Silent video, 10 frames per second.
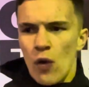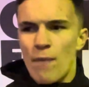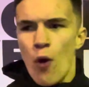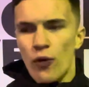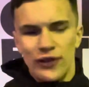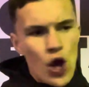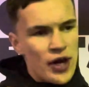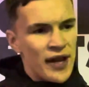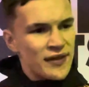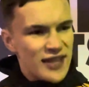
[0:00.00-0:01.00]
both
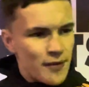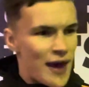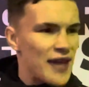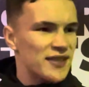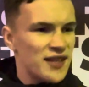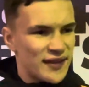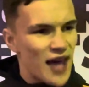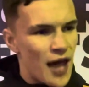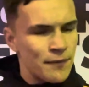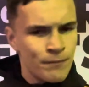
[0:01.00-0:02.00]
learning same lessons at the
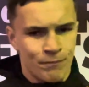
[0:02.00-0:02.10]
time.